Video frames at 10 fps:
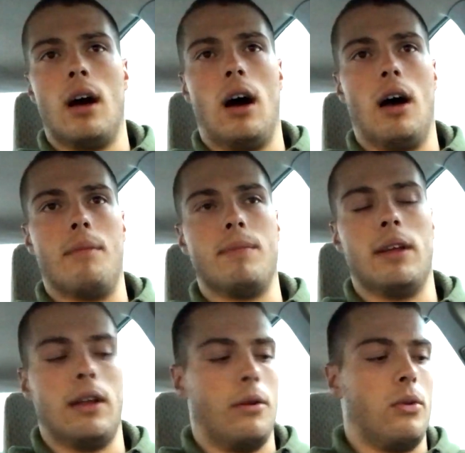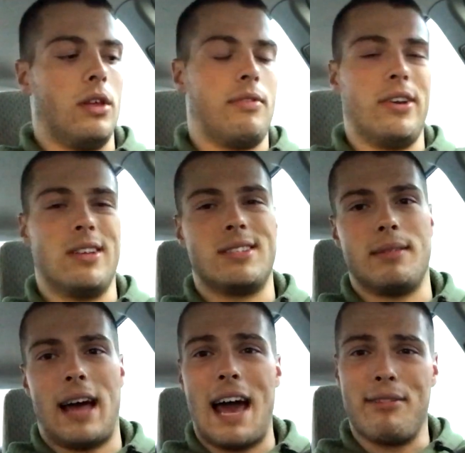It really
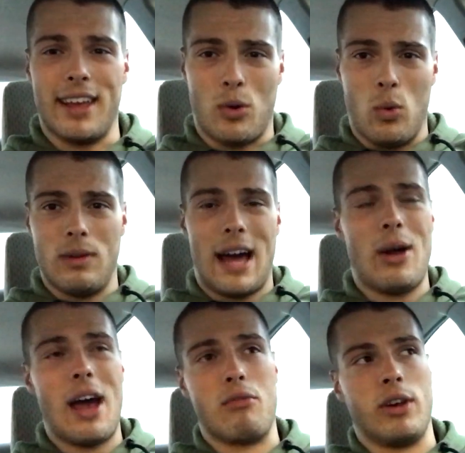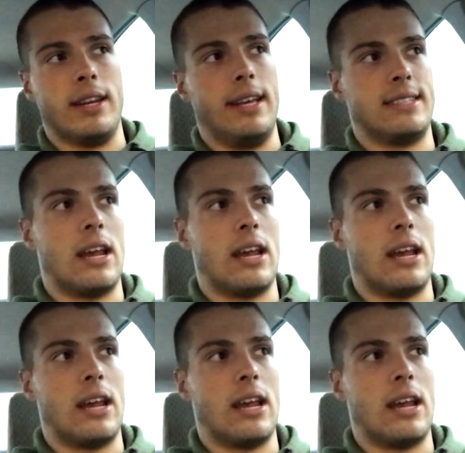feels, I don't have weak knees.